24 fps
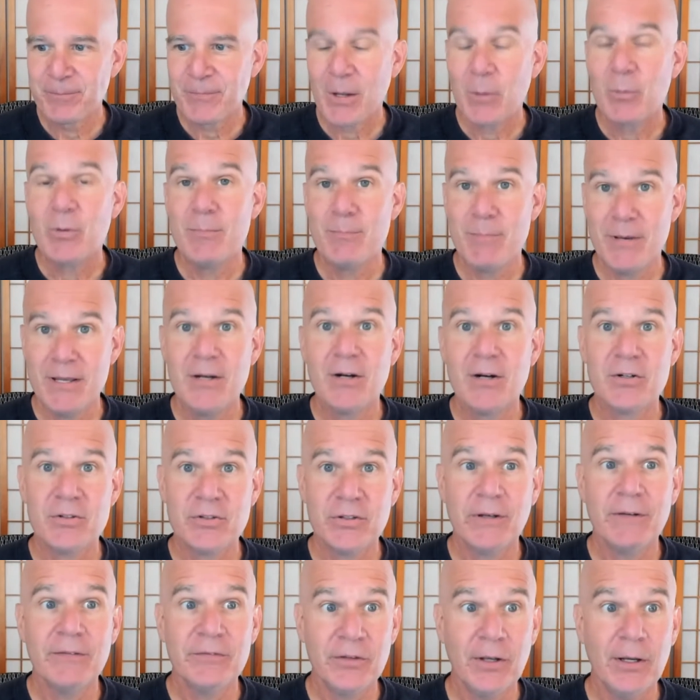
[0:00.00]
We beat
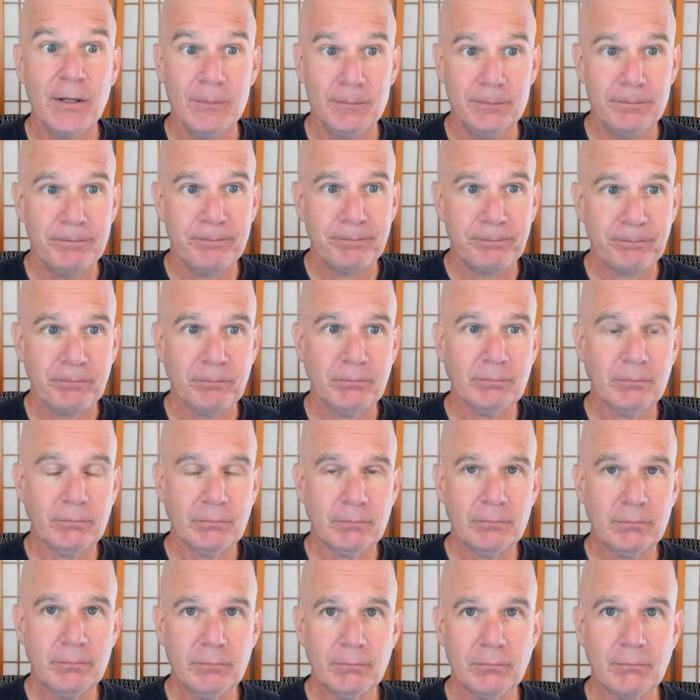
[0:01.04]
ourselves up.
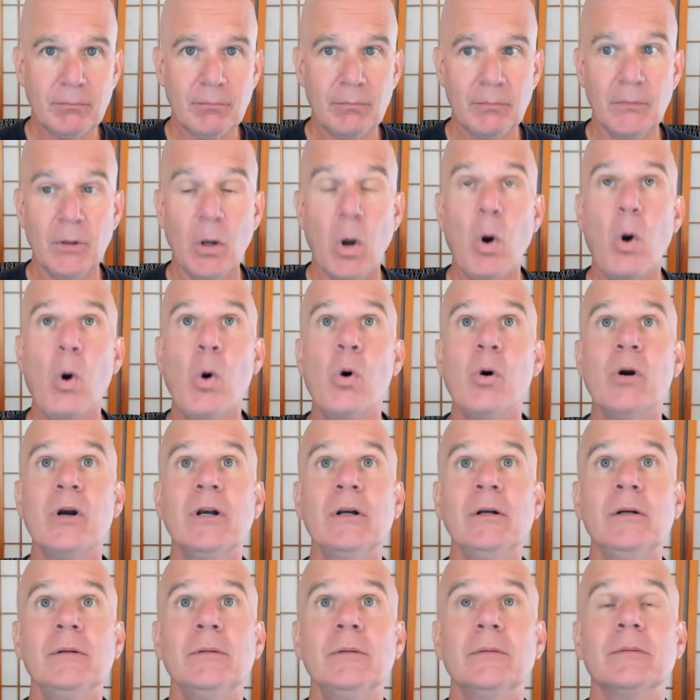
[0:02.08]

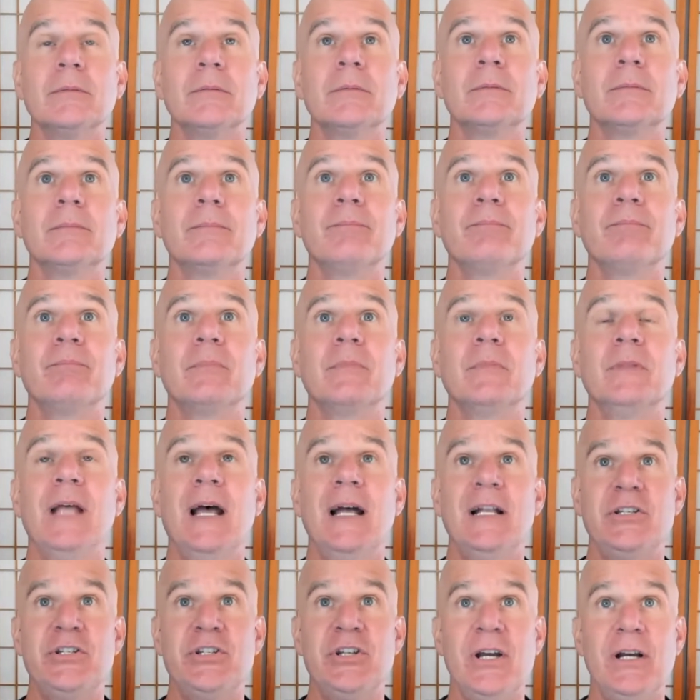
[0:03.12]
Or
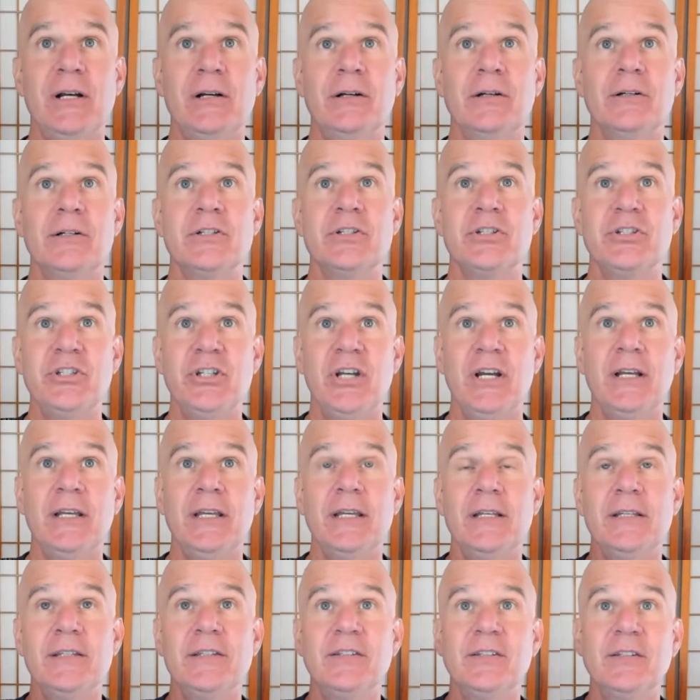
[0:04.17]
that checker is
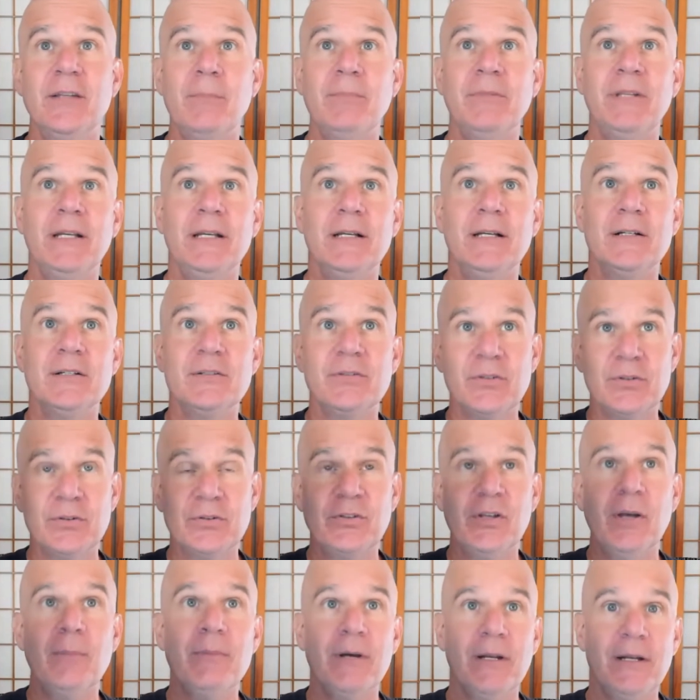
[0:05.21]
checking something else or
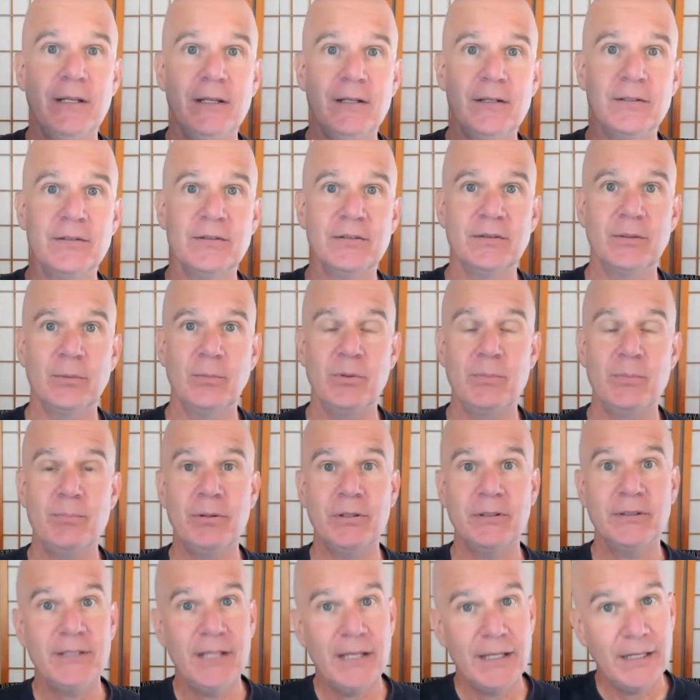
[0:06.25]
somebody else. And we
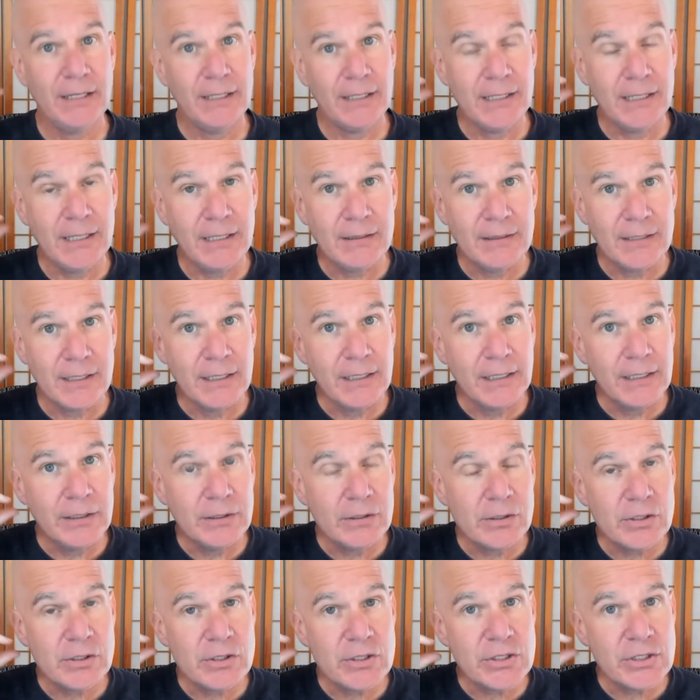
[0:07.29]
put that, again, the
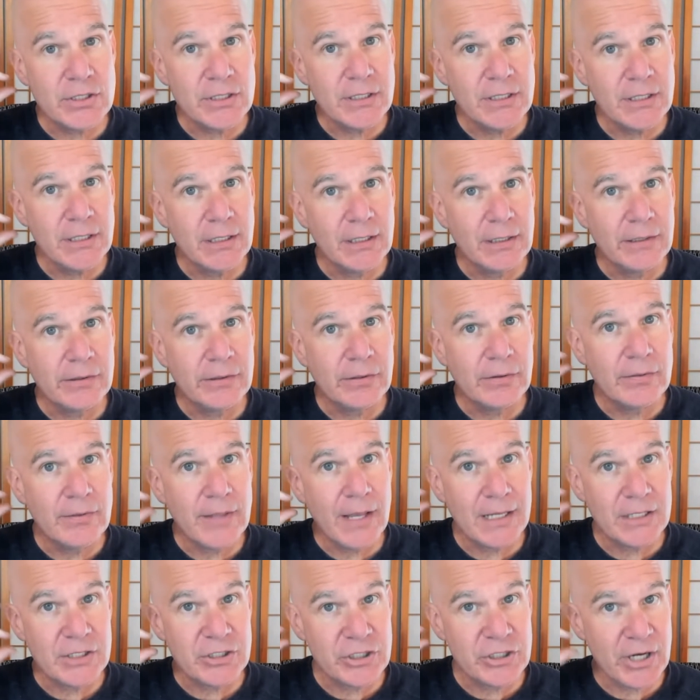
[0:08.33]
energy into
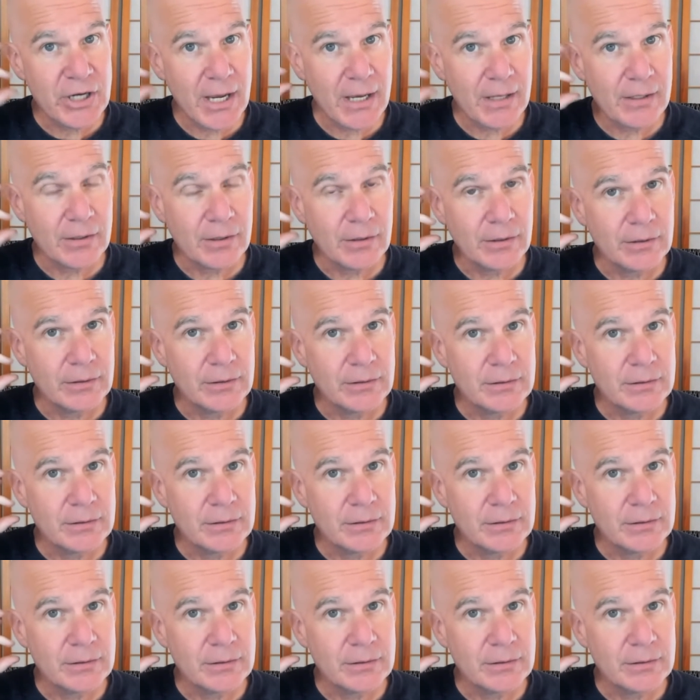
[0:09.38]
that chatter.